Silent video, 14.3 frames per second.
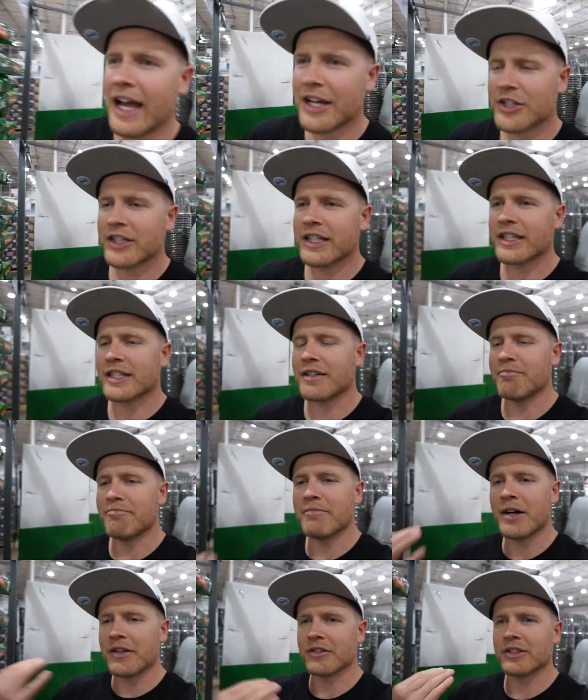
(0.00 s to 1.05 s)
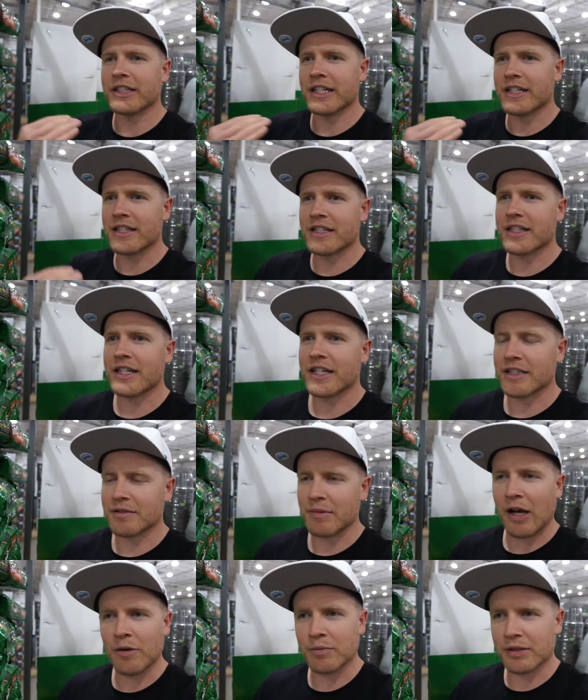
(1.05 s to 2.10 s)
Ashley gets a motherly instinct
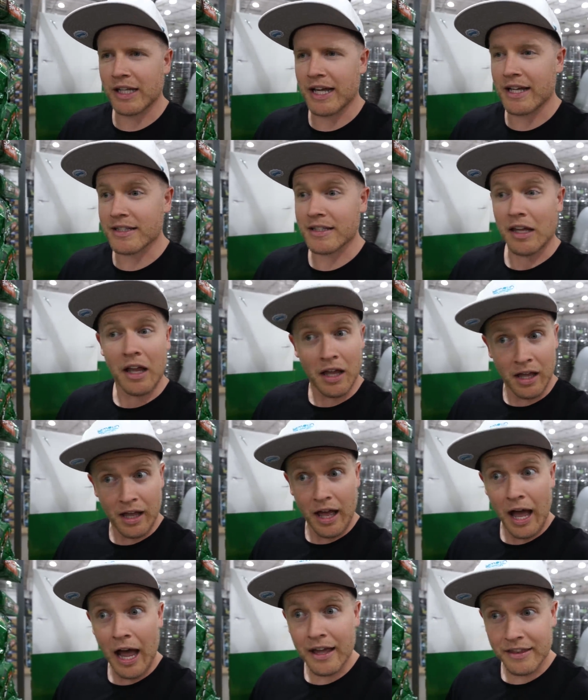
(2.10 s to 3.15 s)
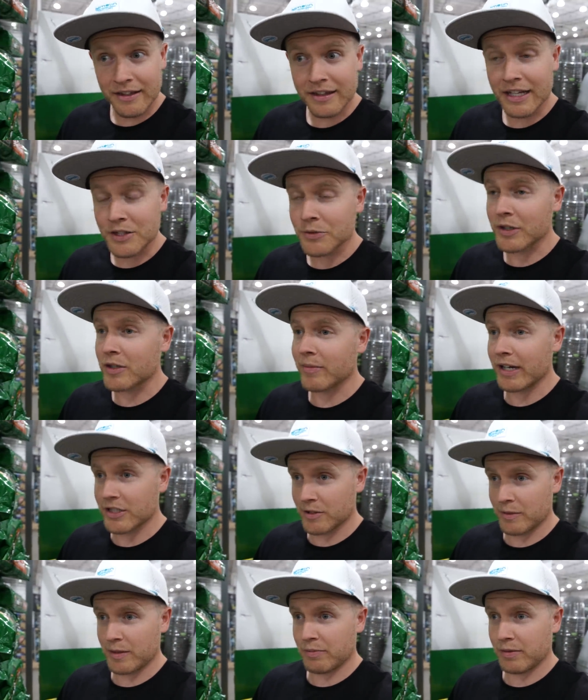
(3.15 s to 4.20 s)
about plants. I think that's why you buy so many